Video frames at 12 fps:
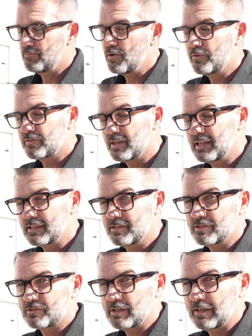most likely
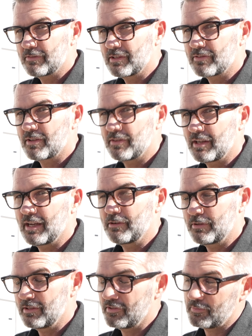just driving this on the
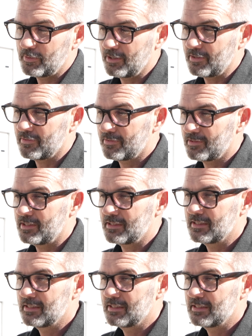highway. Let's be honest. Like,